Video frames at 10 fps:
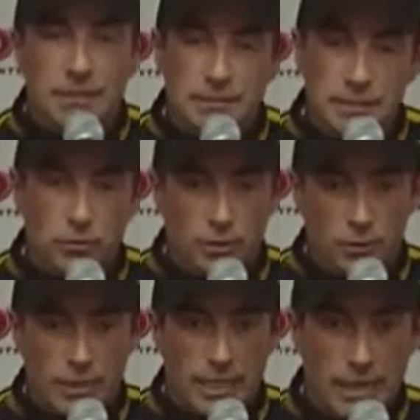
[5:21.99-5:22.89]
Didn't quite
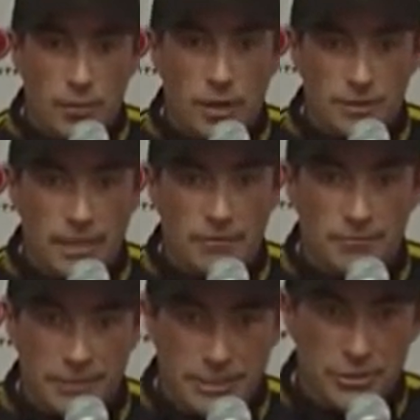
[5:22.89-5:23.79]
work out our way at the end,
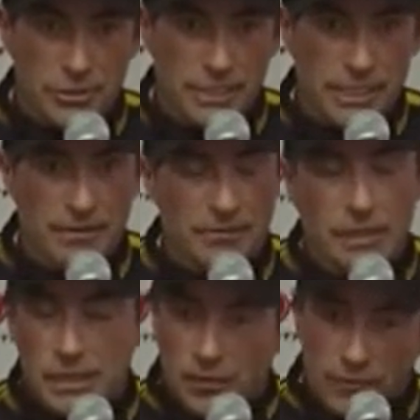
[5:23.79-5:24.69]
finished 13th.
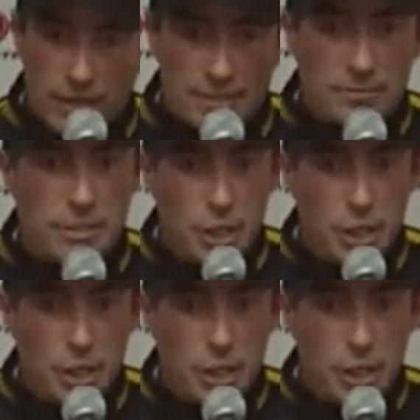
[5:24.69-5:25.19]
We've had some